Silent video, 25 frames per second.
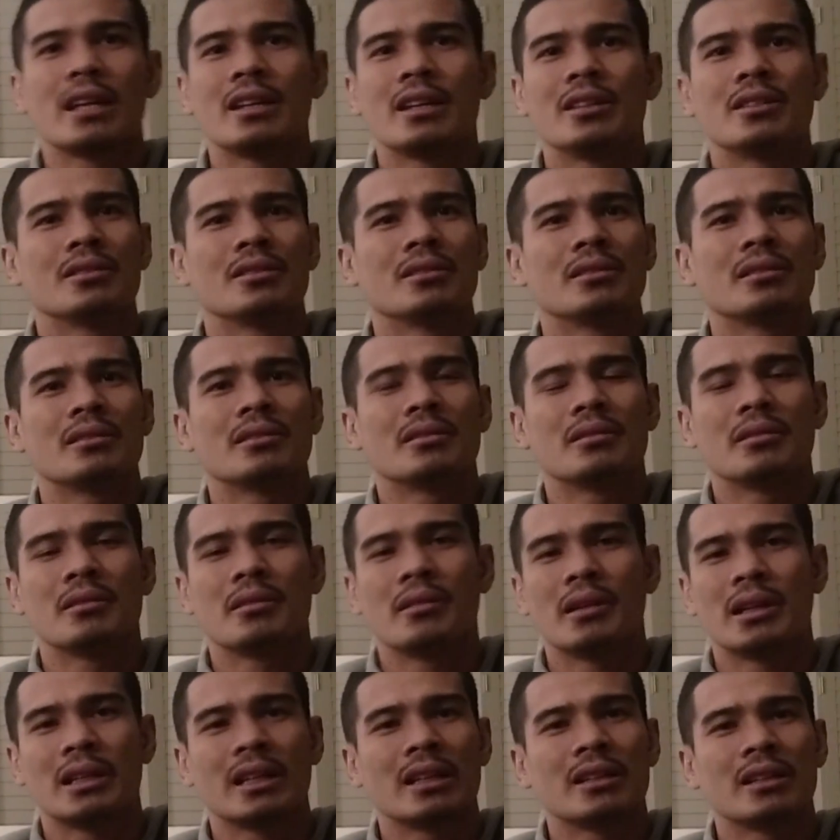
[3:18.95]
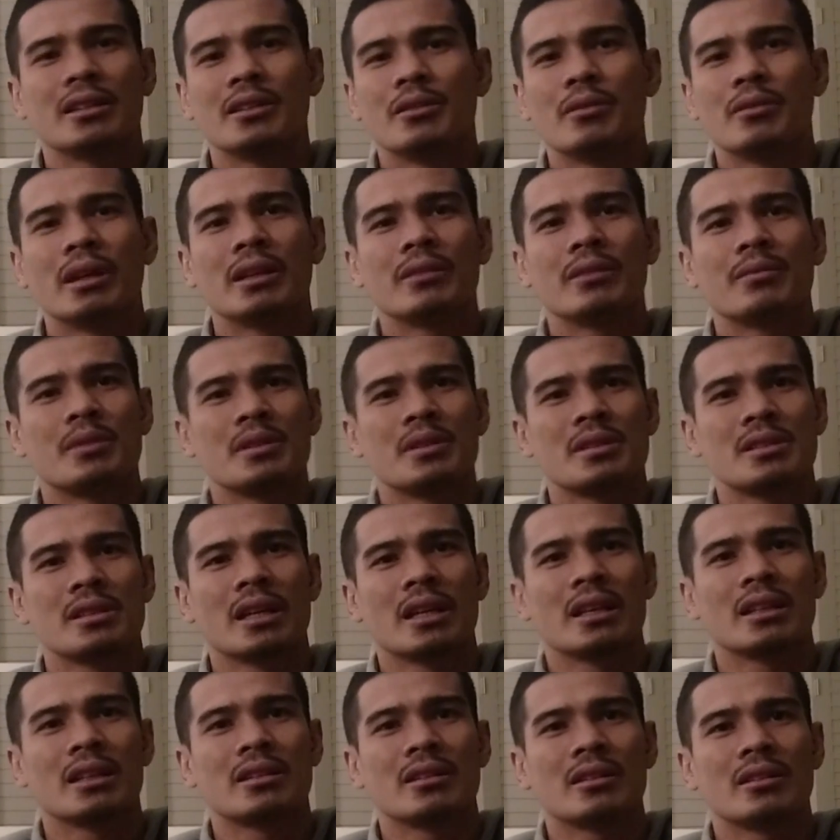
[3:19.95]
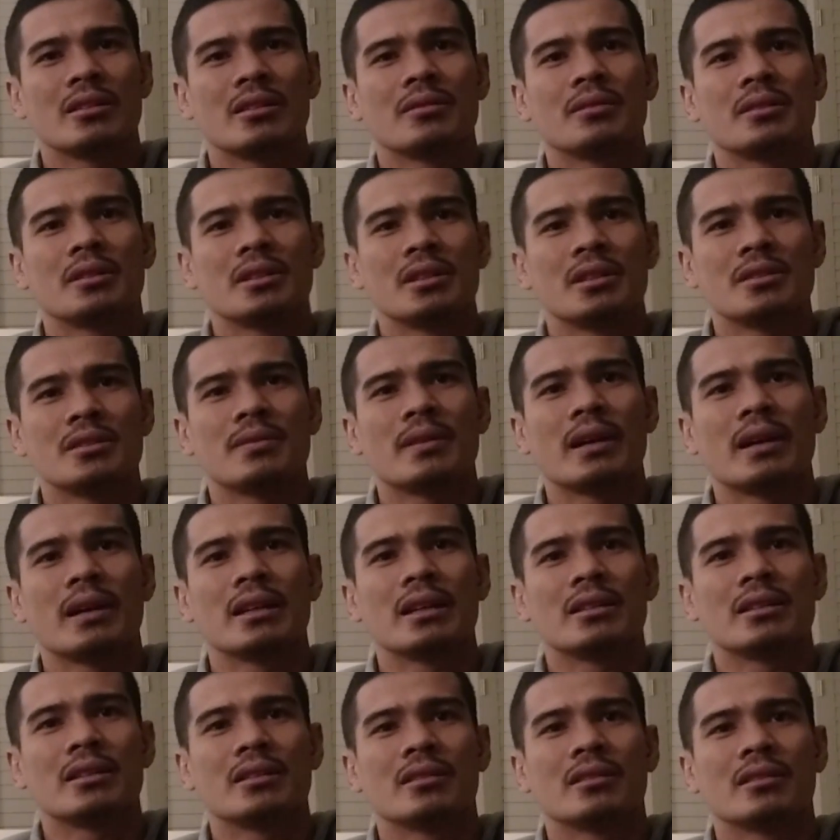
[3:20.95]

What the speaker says: I do 101%. For this fight.